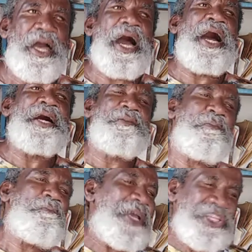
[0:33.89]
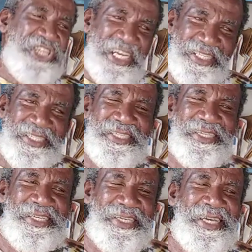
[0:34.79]
and picture it
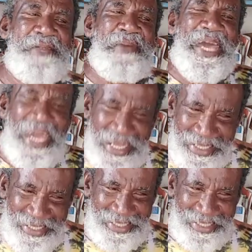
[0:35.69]
in my head